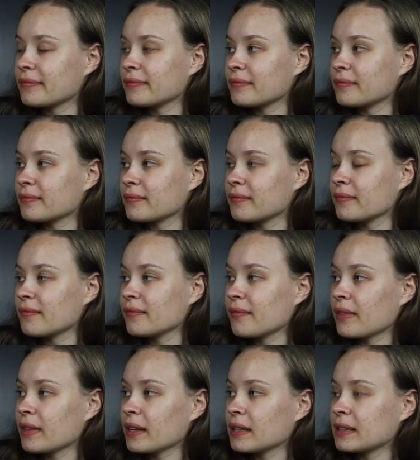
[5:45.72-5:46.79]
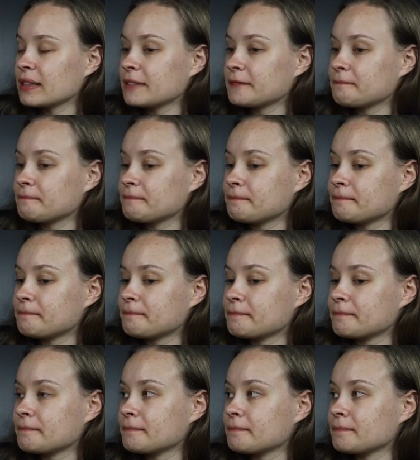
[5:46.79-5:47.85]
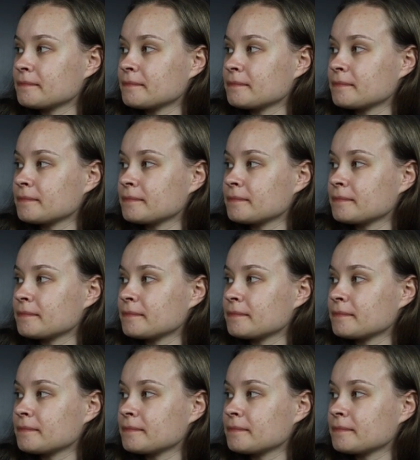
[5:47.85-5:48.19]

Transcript: [no speech]